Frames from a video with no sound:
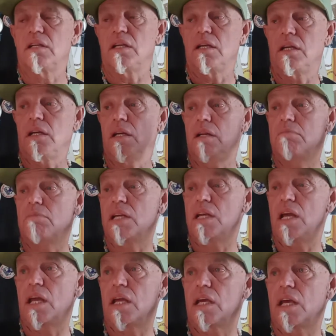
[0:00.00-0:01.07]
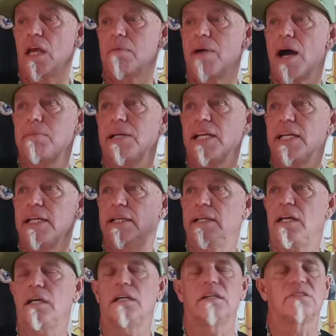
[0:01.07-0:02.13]
to NBA game. I'm an
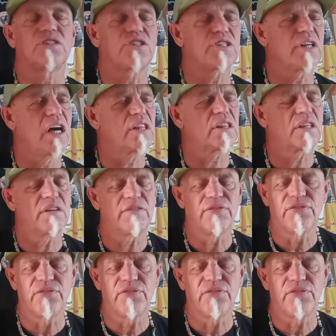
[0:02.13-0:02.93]
elite. Oh, shut the